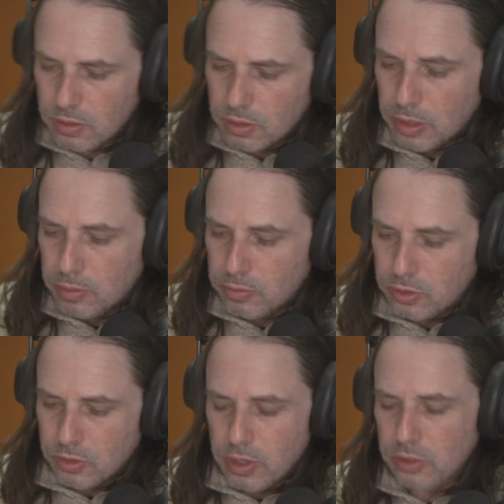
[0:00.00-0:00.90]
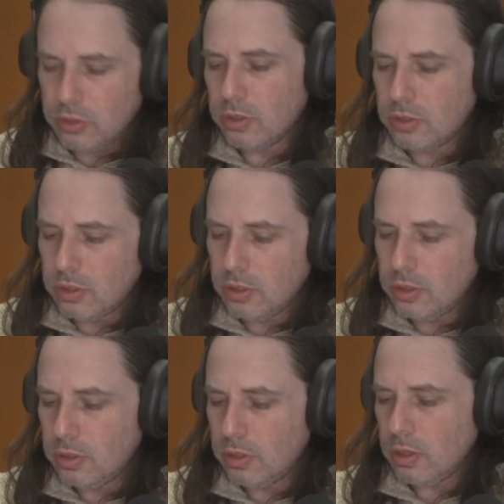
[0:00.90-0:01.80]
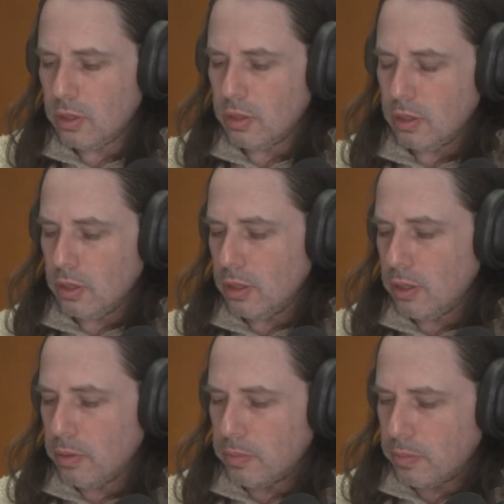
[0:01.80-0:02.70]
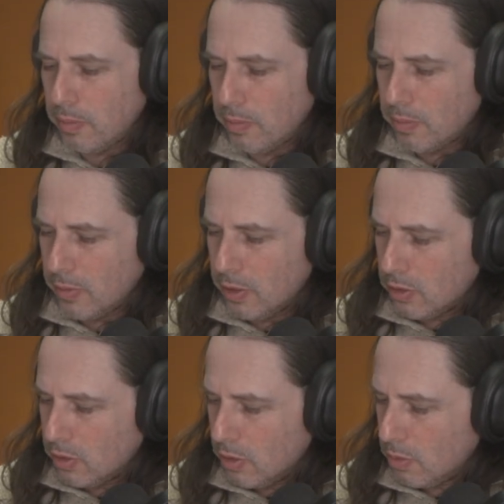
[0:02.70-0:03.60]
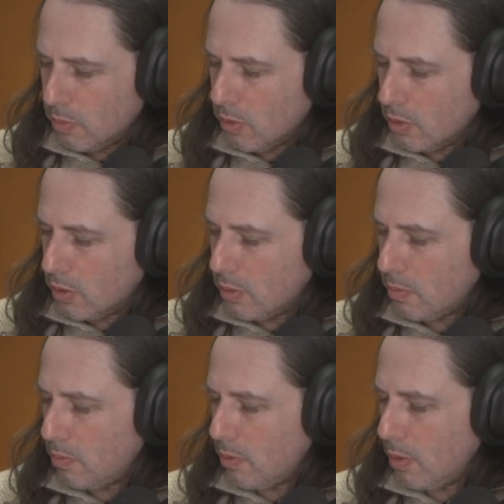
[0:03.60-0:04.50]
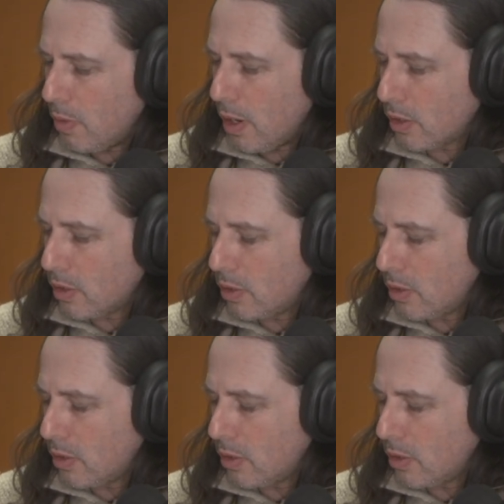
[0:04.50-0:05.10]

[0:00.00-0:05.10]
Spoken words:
Okay, so as you can see, I'm just gonna pull this bit back.